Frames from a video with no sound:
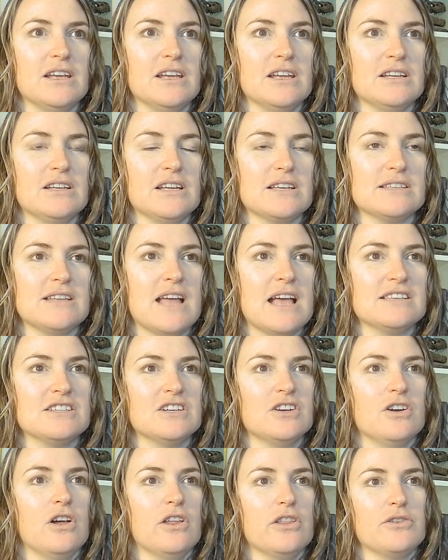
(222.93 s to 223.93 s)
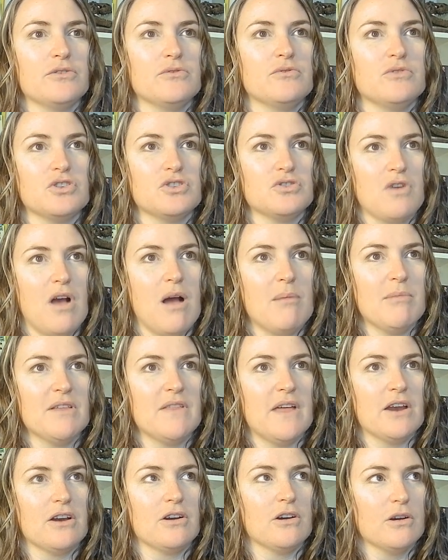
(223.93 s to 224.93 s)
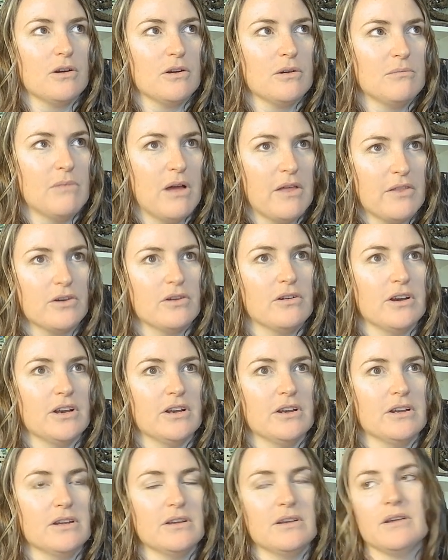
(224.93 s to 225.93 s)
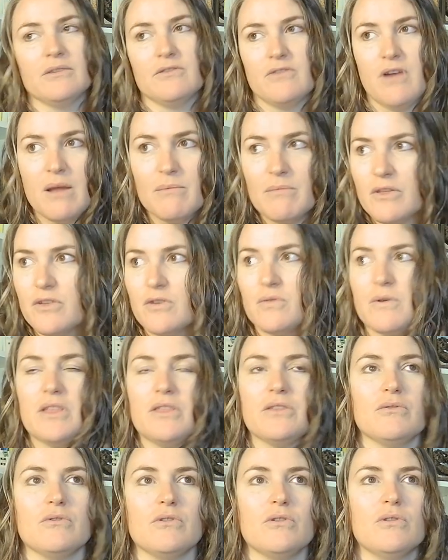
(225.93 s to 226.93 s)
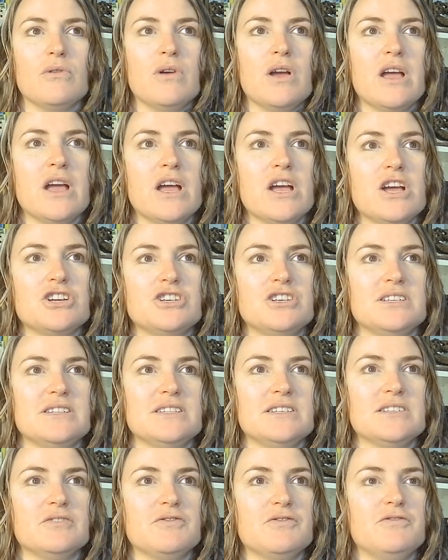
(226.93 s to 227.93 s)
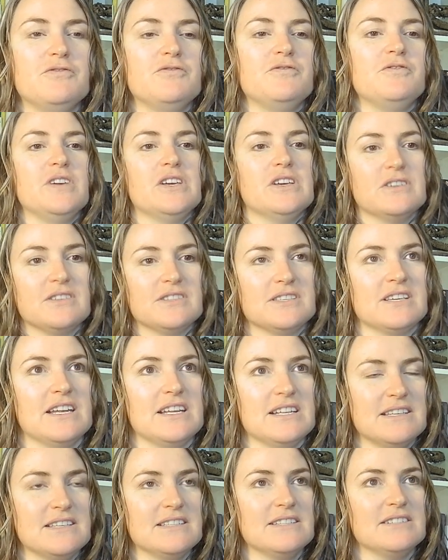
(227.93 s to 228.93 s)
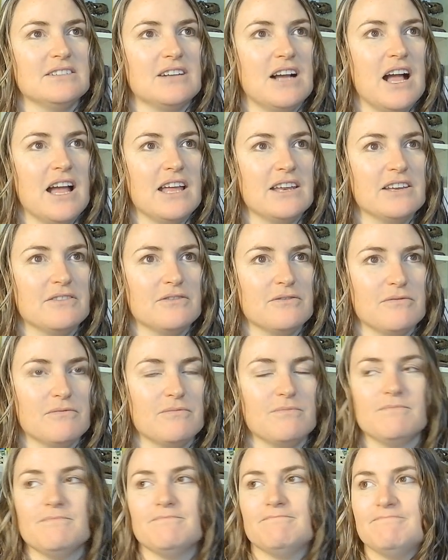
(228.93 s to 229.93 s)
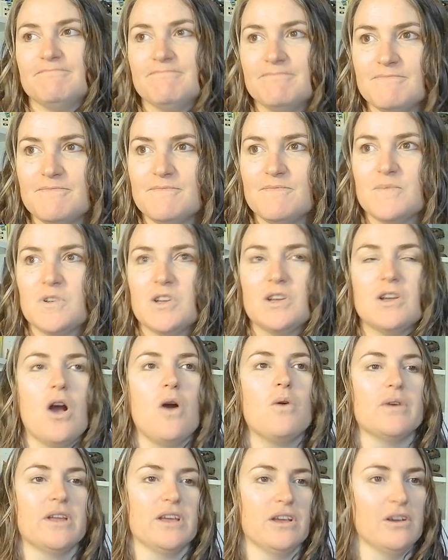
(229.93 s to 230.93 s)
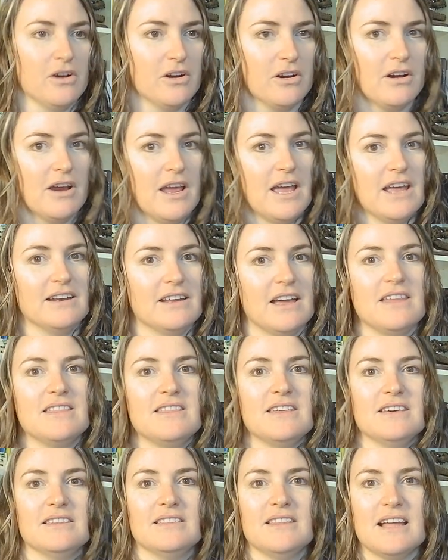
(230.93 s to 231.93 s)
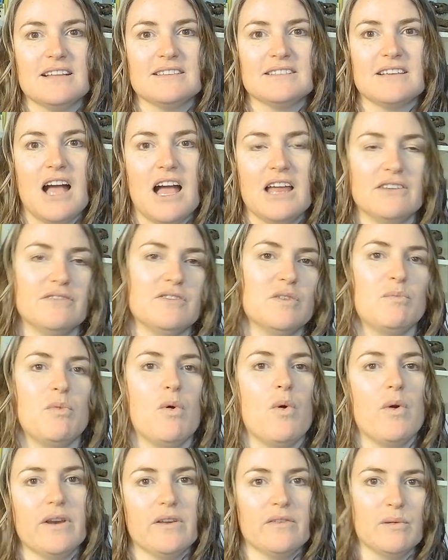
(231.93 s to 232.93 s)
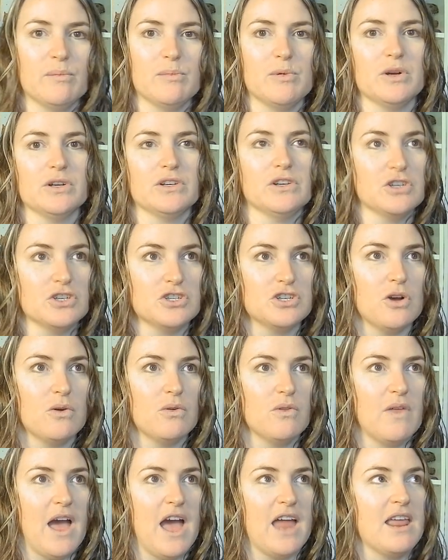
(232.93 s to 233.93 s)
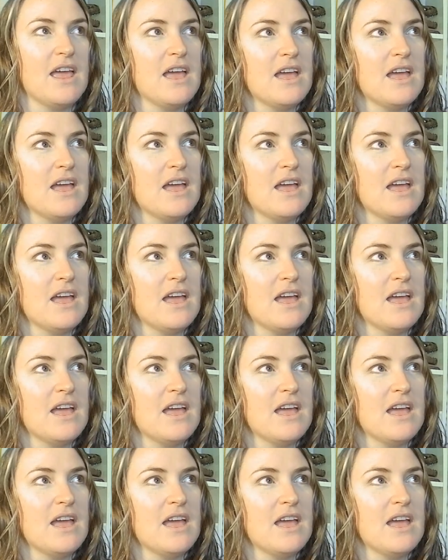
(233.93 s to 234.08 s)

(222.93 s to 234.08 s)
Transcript: doesn't hasn't gone through the trauma that her mother and grandmother went through, she still feels it. It's still kind of coding her. And I think that's kind of the point of the book to show that